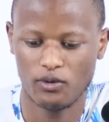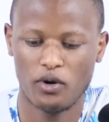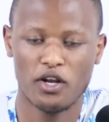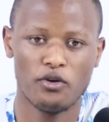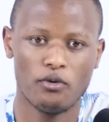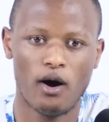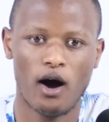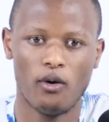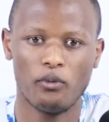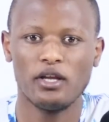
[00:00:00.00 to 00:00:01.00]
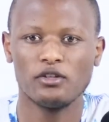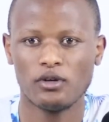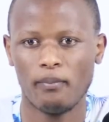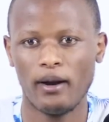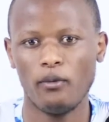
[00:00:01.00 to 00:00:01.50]
when you are willing
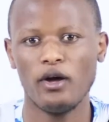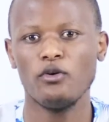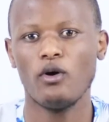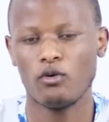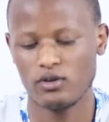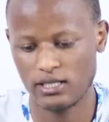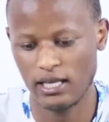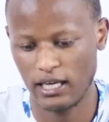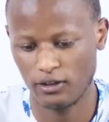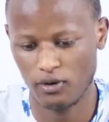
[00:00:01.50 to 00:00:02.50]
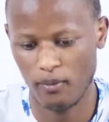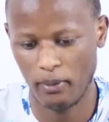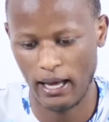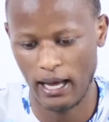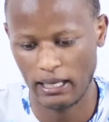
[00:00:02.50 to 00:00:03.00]
to apply, when you are considering to
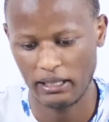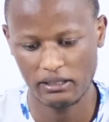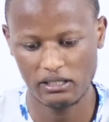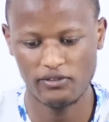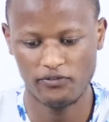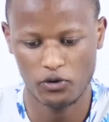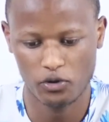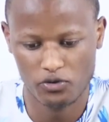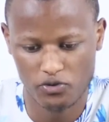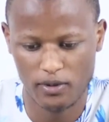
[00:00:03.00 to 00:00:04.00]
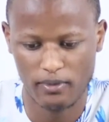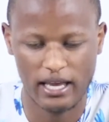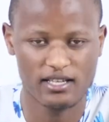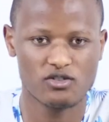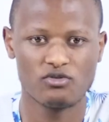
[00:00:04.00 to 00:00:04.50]
apply. If your dream
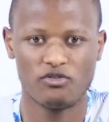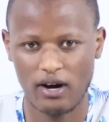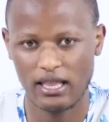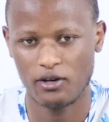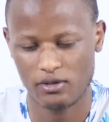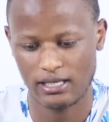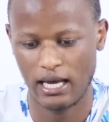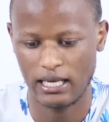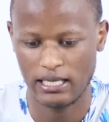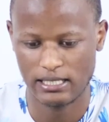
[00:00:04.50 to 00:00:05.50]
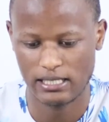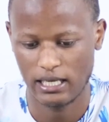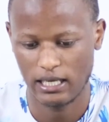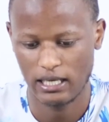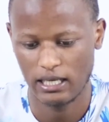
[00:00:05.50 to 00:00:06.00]
is to further your studies
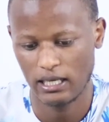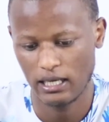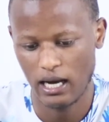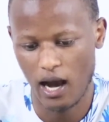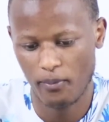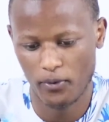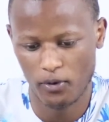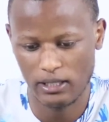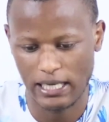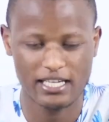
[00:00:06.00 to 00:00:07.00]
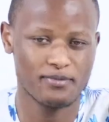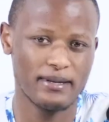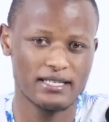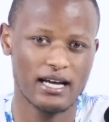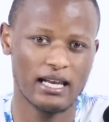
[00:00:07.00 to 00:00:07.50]
abroad,
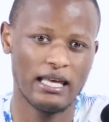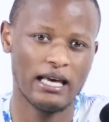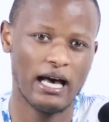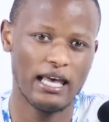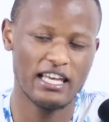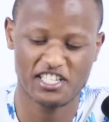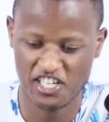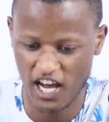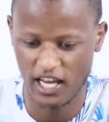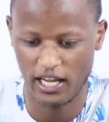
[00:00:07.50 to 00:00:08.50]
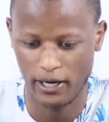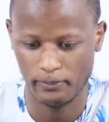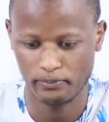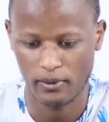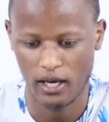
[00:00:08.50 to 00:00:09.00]
especially here in China.
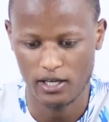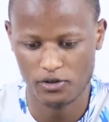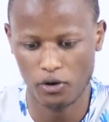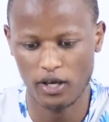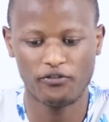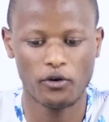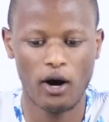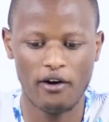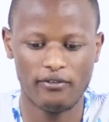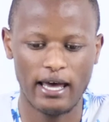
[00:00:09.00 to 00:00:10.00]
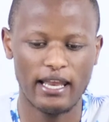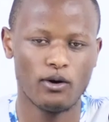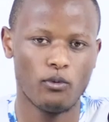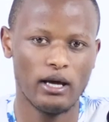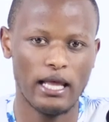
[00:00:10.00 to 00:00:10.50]
So if you have any
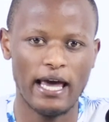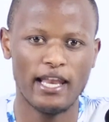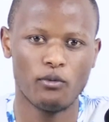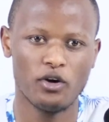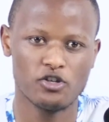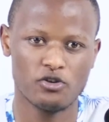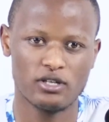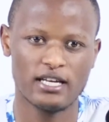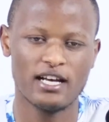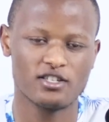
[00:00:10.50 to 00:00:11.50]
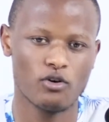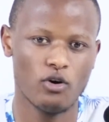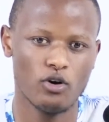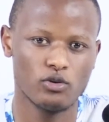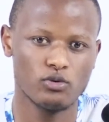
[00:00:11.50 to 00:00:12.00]
question, just
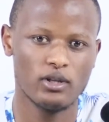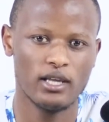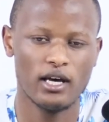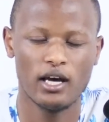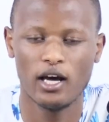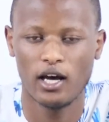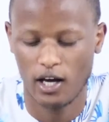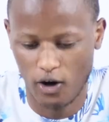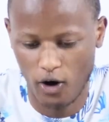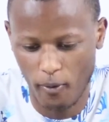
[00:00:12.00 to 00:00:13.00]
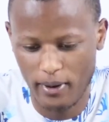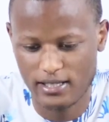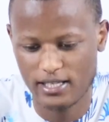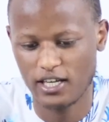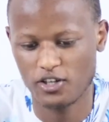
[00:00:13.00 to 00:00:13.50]
go to the comment
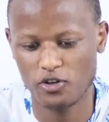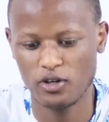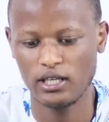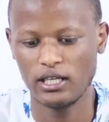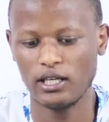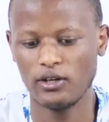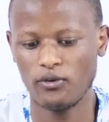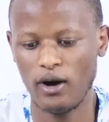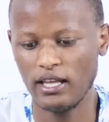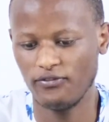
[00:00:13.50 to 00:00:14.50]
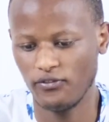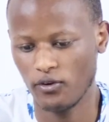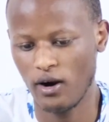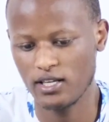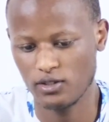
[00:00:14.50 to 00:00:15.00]
section, write
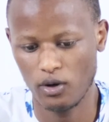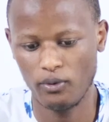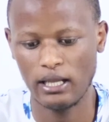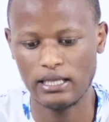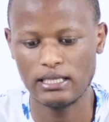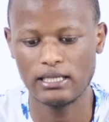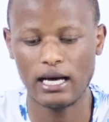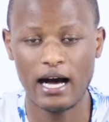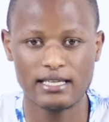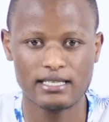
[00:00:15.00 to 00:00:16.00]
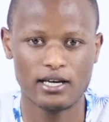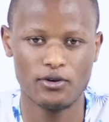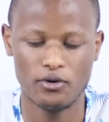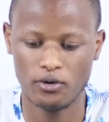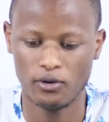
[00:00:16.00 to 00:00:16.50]
for us, we will answer
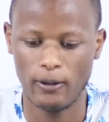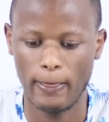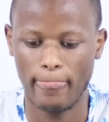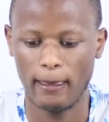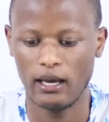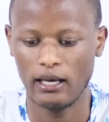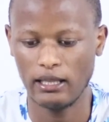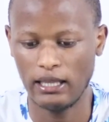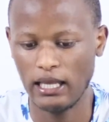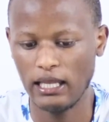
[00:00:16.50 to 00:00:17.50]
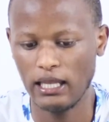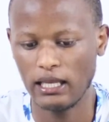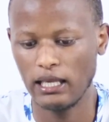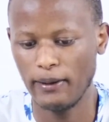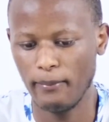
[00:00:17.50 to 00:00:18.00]
you. Then
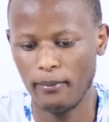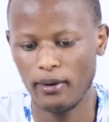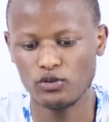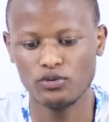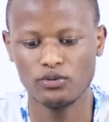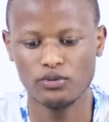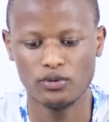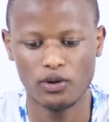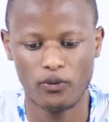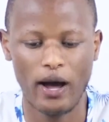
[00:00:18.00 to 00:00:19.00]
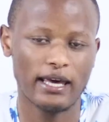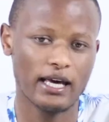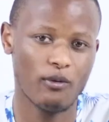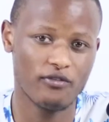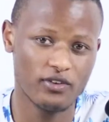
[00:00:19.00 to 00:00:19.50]
remember to like
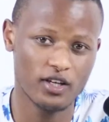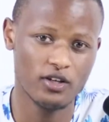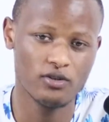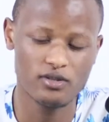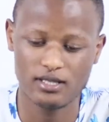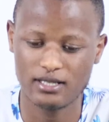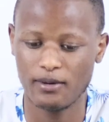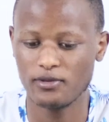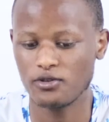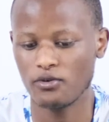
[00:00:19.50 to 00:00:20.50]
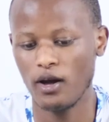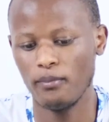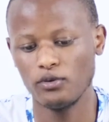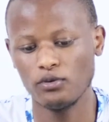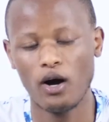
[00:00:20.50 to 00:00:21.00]
our videos,
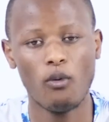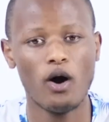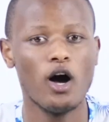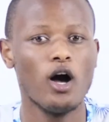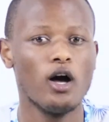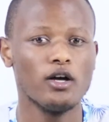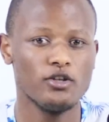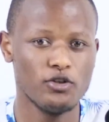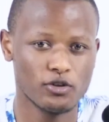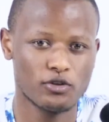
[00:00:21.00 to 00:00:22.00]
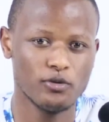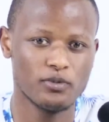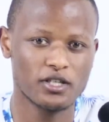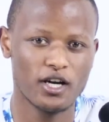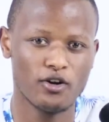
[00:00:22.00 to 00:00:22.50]
subscribe to our
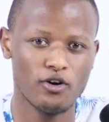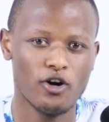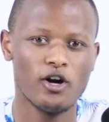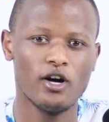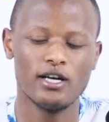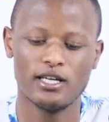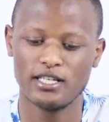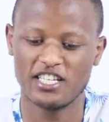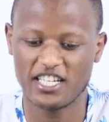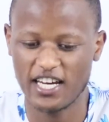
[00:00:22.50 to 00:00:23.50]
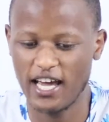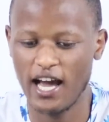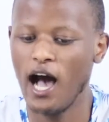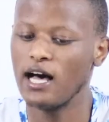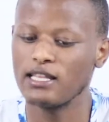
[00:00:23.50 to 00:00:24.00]
YouTube channel,
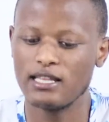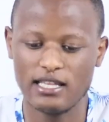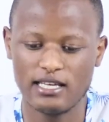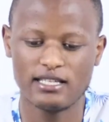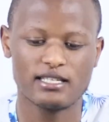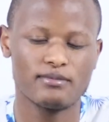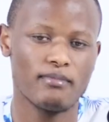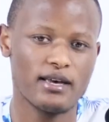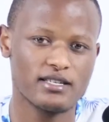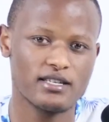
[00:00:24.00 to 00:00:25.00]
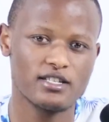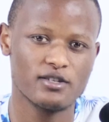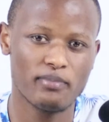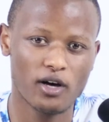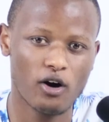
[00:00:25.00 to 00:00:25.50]
share this
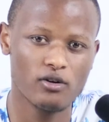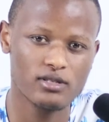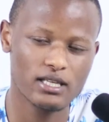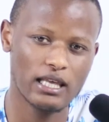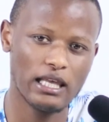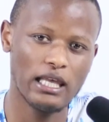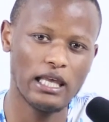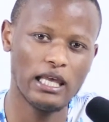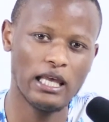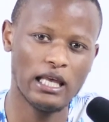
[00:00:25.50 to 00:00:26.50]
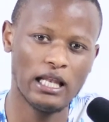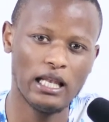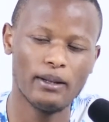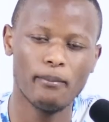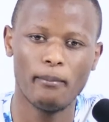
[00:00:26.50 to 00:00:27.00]
message because
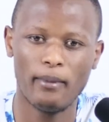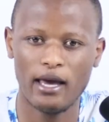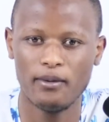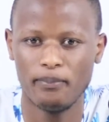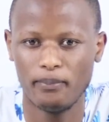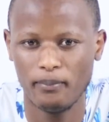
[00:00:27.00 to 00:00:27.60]
it may